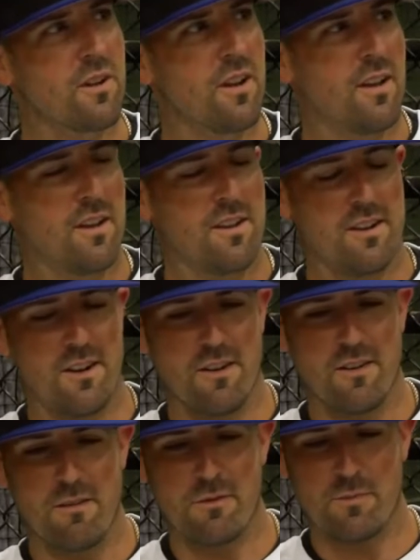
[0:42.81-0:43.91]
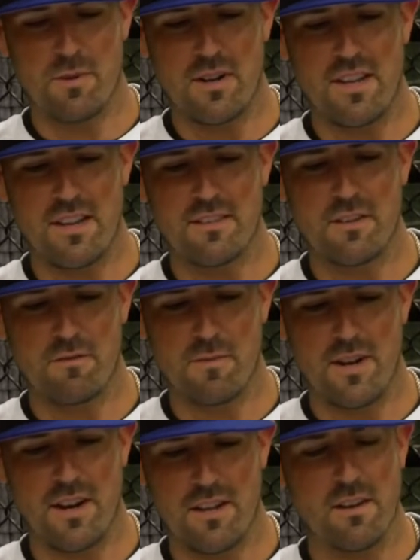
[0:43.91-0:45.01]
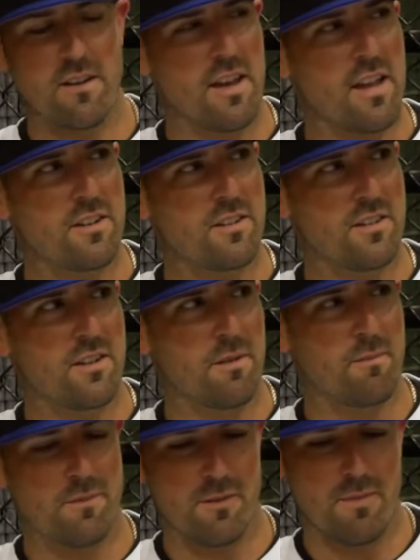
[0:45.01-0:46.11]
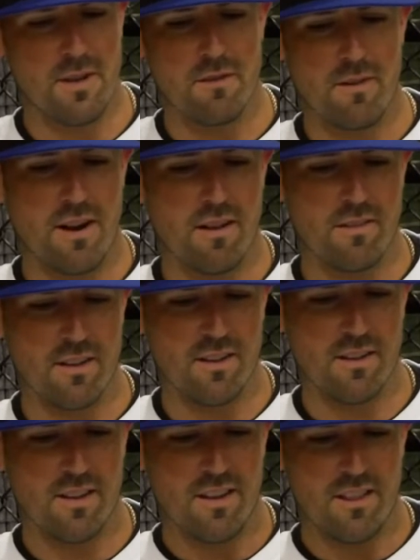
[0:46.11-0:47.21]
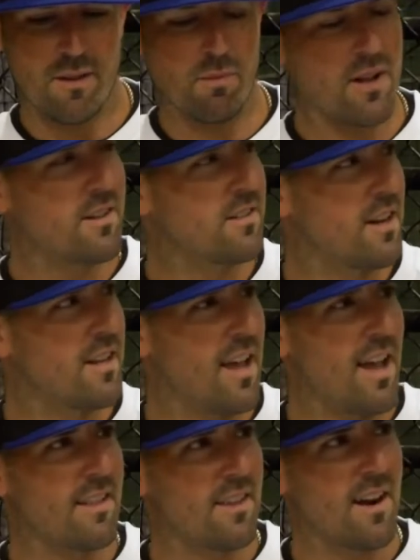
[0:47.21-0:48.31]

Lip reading: coach, you know, it was pretty easy for me at a young age to be around the players that he